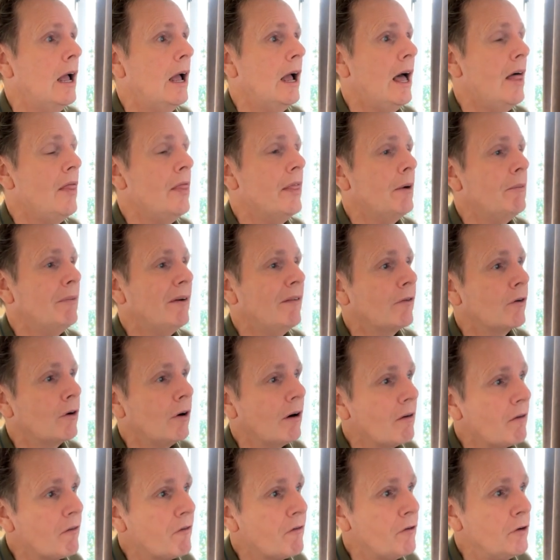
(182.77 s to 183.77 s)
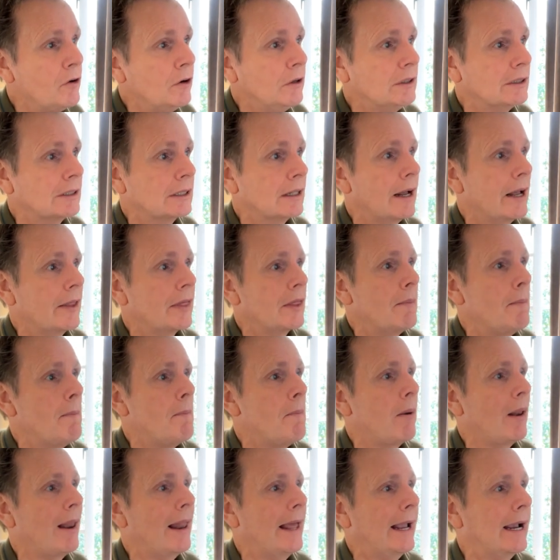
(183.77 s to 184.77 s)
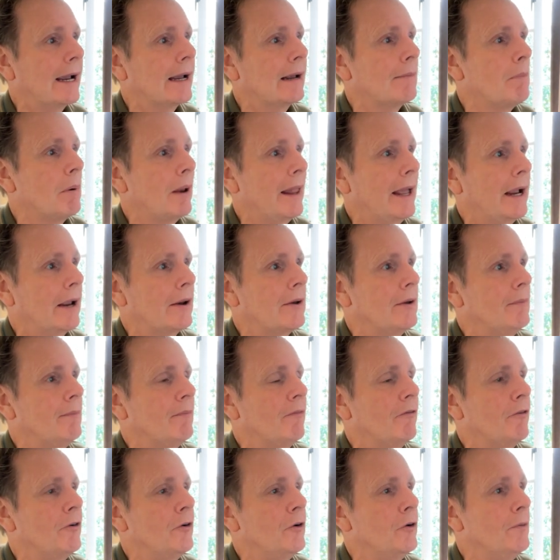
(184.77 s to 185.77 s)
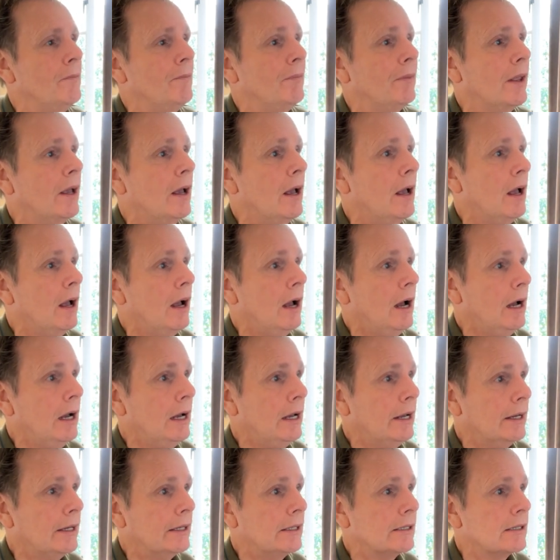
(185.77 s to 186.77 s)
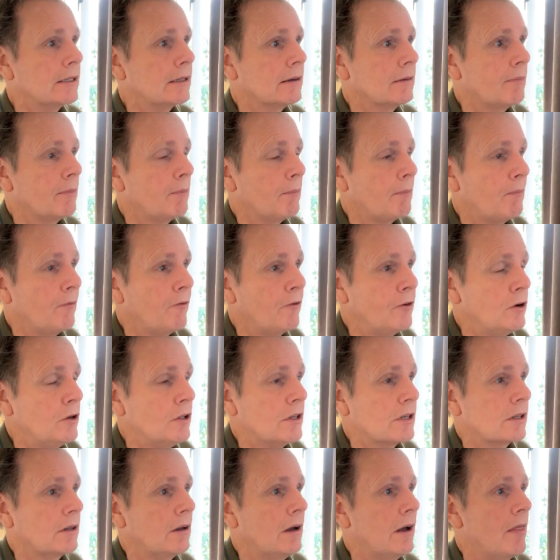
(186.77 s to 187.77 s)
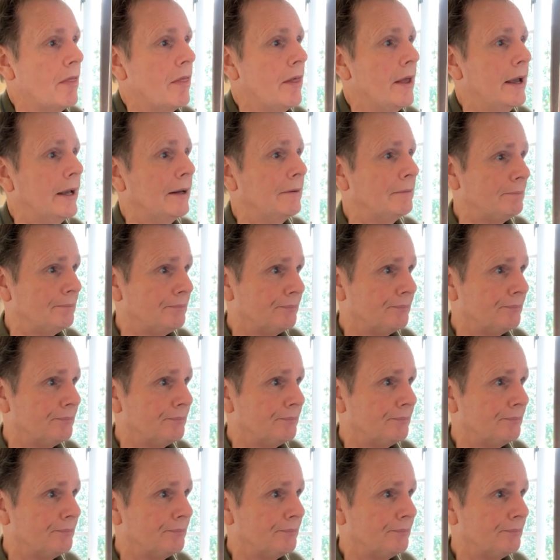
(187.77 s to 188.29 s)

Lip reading: And then we've got ferns like the Blacknum fern and ferns like that,